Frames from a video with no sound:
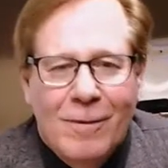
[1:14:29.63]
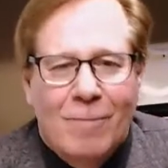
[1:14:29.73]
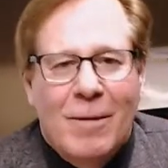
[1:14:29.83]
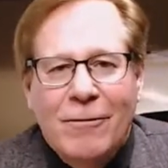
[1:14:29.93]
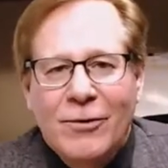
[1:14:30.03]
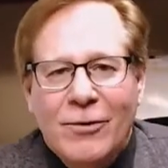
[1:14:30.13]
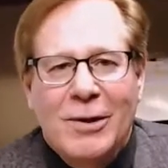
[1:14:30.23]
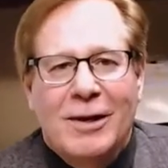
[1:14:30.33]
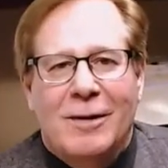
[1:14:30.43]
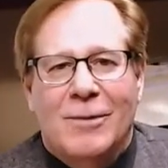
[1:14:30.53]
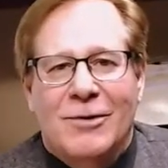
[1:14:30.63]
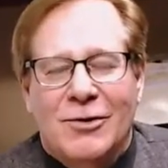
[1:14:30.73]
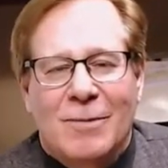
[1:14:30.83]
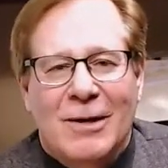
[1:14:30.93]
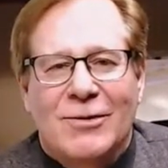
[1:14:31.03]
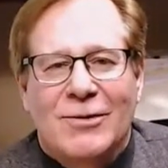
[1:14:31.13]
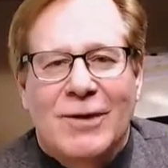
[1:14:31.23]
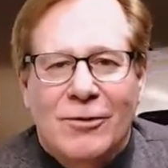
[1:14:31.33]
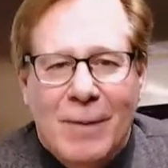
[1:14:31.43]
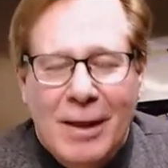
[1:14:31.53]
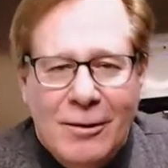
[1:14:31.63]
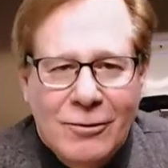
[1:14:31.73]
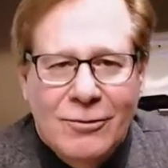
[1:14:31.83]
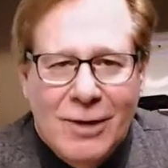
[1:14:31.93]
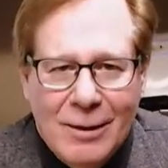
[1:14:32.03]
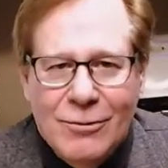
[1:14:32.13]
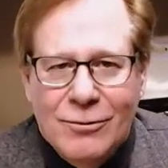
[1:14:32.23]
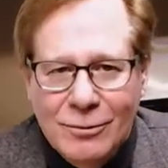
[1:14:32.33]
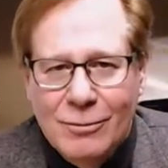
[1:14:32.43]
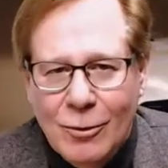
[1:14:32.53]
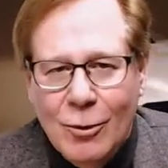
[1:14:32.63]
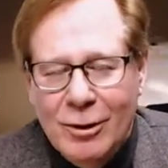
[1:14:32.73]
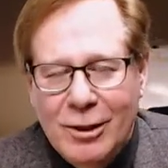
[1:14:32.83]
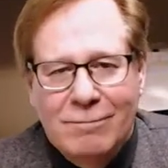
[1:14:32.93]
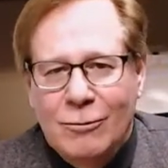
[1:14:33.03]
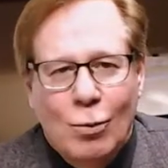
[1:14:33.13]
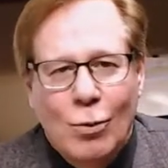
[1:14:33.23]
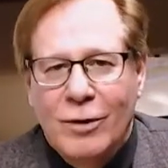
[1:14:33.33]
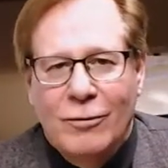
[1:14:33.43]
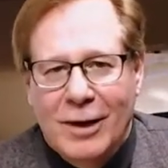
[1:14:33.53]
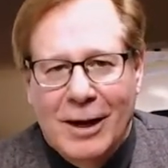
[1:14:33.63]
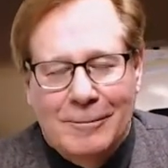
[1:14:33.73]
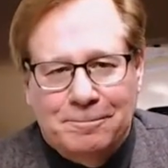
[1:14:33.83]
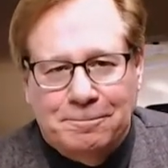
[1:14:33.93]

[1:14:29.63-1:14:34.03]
My first week into business, my sales manager, his name was Oli, wonderful guy,